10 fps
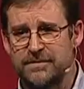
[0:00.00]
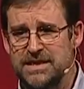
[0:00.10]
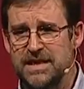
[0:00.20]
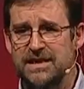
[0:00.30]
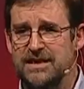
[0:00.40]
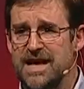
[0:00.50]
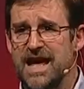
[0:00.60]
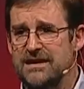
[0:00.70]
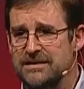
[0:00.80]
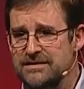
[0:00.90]
particularly the
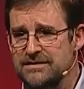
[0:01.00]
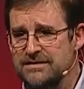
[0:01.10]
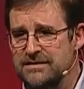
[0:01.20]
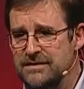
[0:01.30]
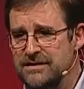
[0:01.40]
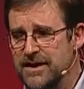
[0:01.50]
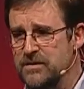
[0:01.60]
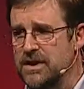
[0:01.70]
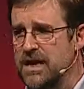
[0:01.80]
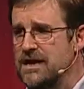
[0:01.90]
eggs. They
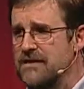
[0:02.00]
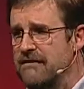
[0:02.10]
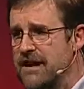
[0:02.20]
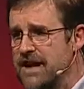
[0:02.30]
will lay their